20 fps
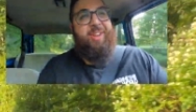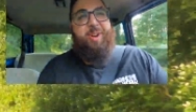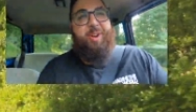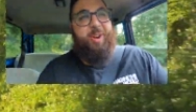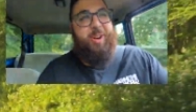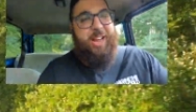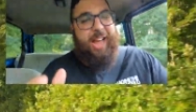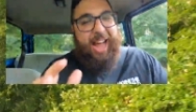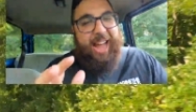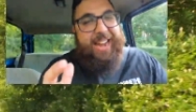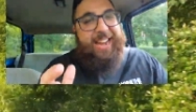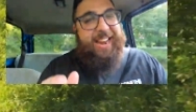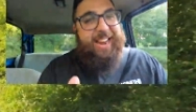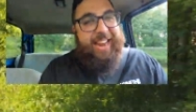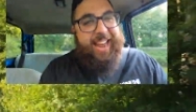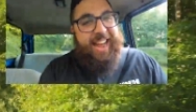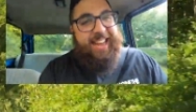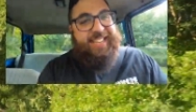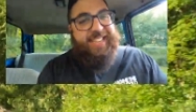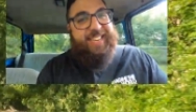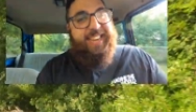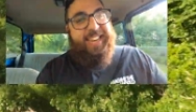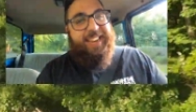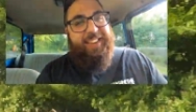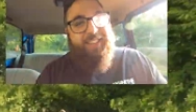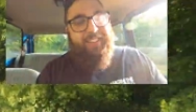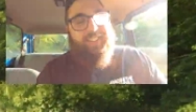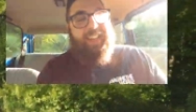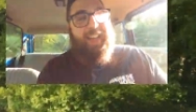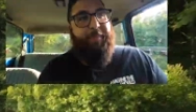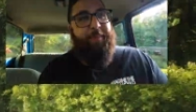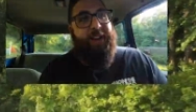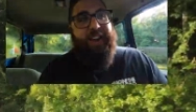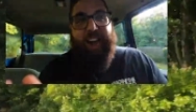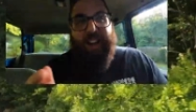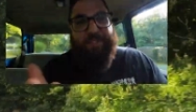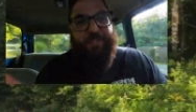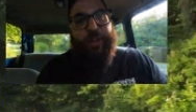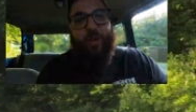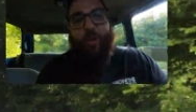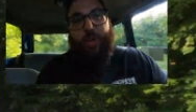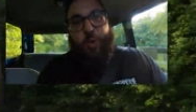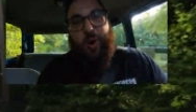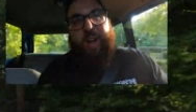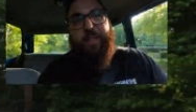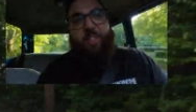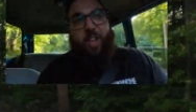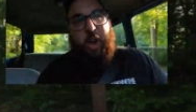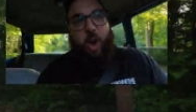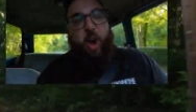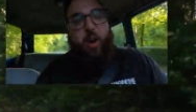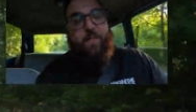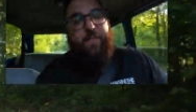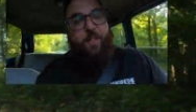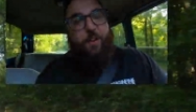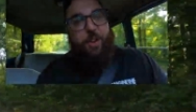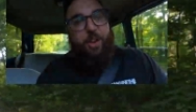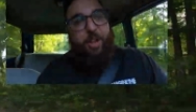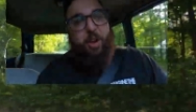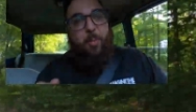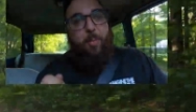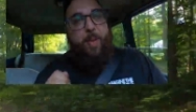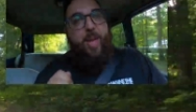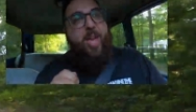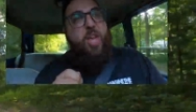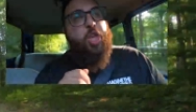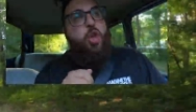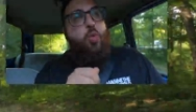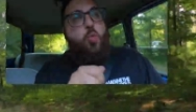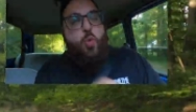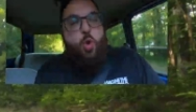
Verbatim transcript: You're kind of guessing. I mean, after you drive the car for a little bit, you